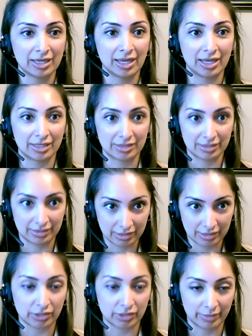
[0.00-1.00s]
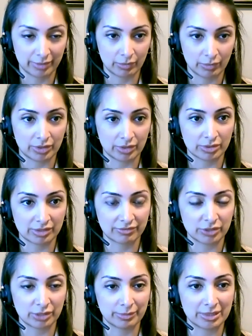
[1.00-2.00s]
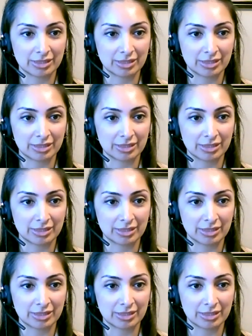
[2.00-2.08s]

and de determining what course of treatment